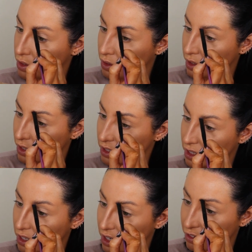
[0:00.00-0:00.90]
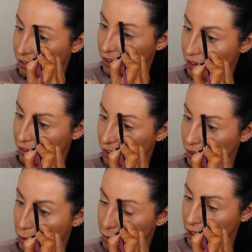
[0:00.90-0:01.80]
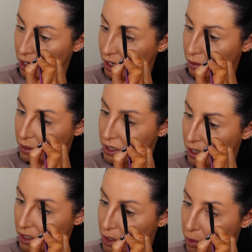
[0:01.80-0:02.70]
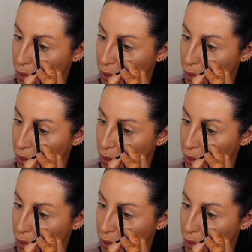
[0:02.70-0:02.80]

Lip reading: And honestly, if you know me, I am such a